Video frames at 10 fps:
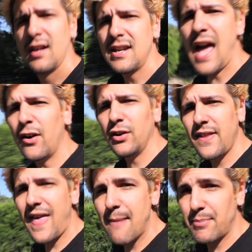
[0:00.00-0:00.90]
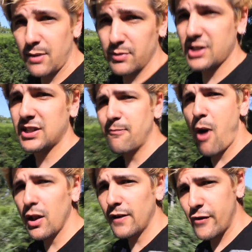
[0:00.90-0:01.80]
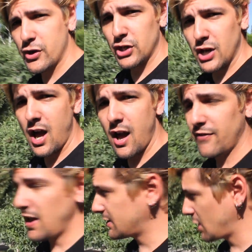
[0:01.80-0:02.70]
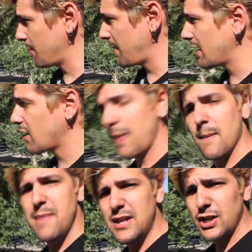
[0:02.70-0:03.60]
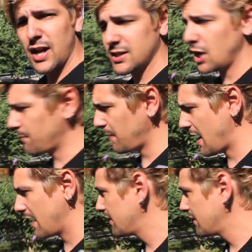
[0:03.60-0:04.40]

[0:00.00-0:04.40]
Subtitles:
Not only that, but there was a smaller version of the Autopia called the Midget Autopia.